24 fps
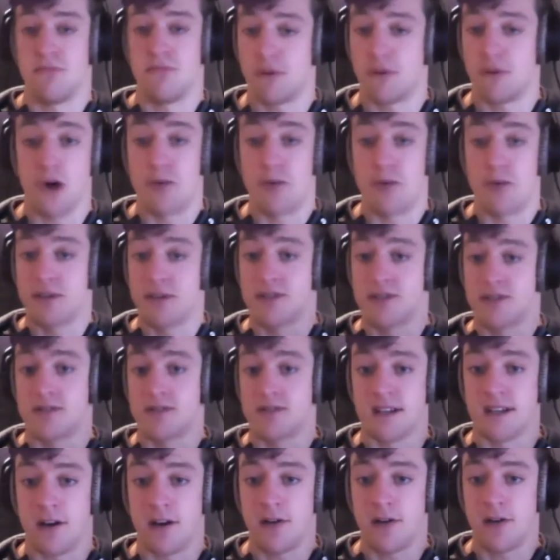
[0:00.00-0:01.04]
open source our
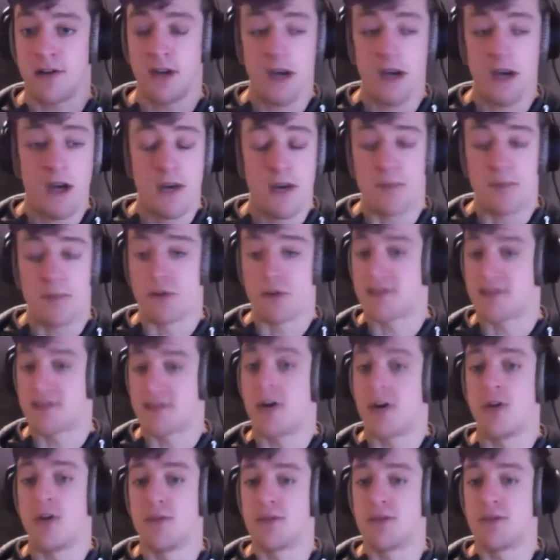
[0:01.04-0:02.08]
code, but also
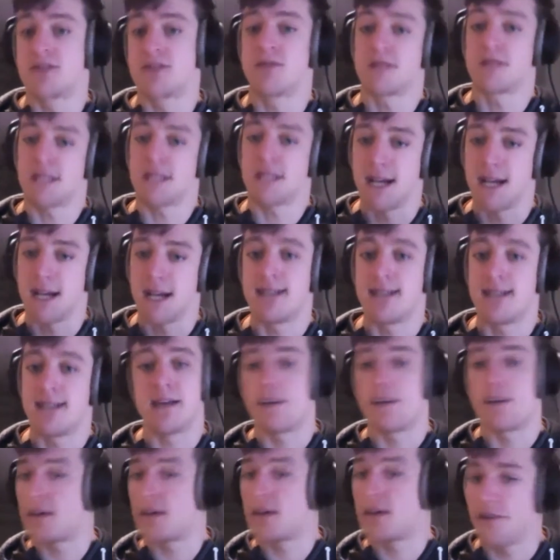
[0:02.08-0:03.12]
open source the idea,
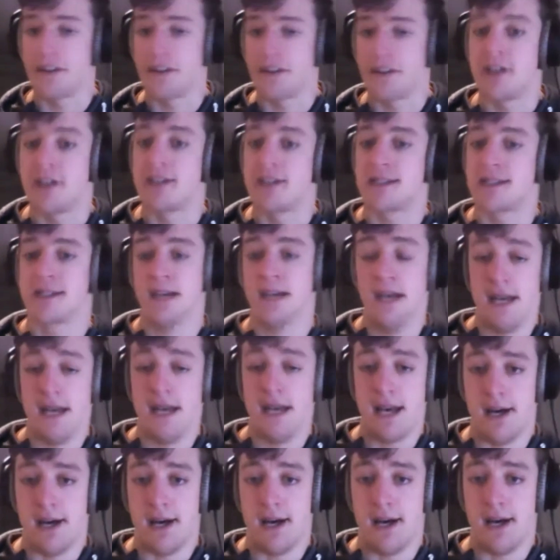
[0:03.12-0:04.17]
the governance,
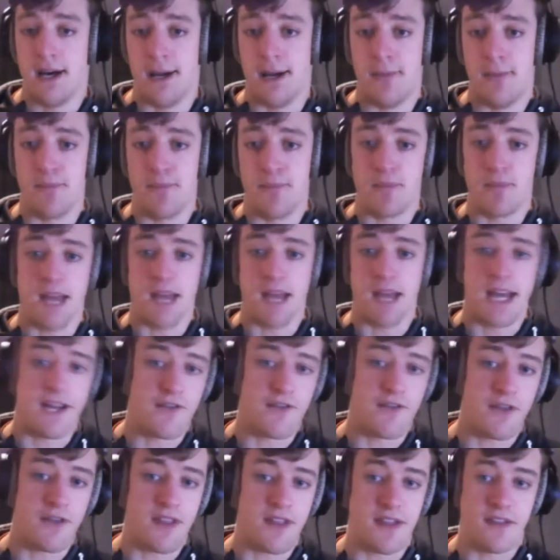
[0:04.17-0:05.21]
and
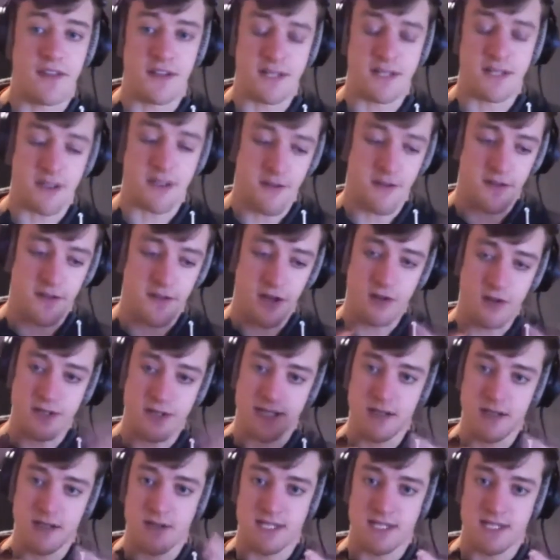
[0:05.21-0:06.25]
everything that sort of
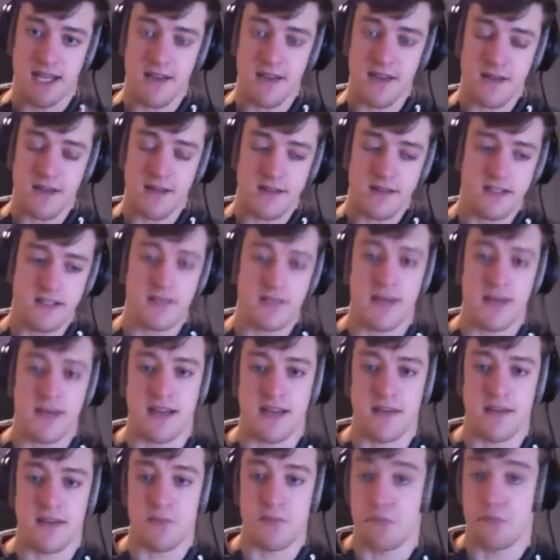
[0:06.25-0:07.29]
goes together to
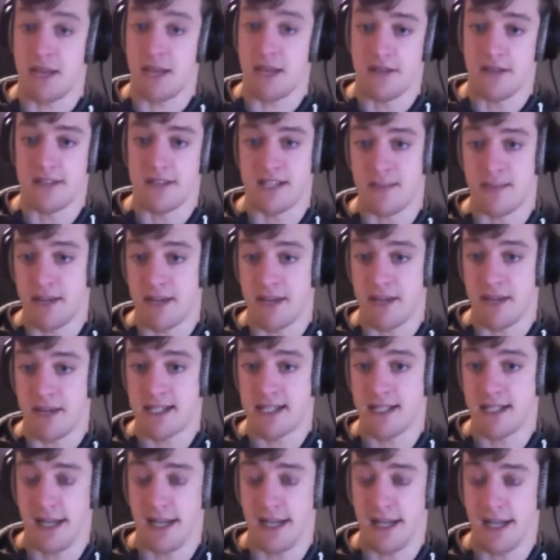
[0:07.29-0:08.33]
make
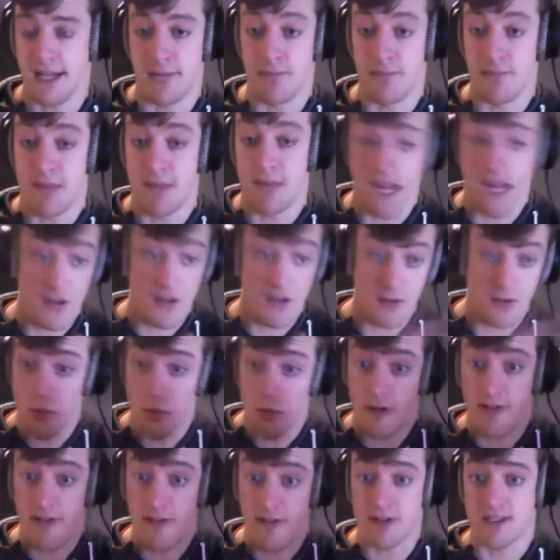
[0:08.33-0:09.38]
GovCMS, and
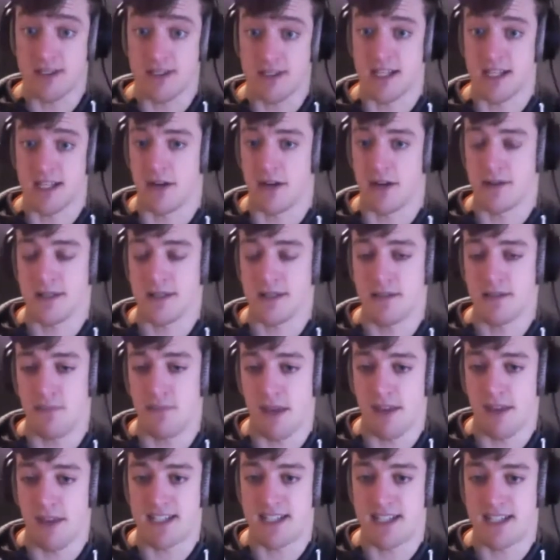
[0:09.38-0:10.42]
wherever else it goes, make
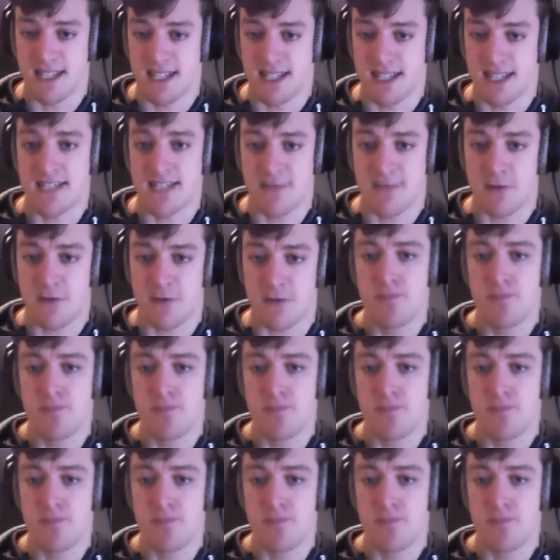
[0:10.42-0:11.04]
that successful.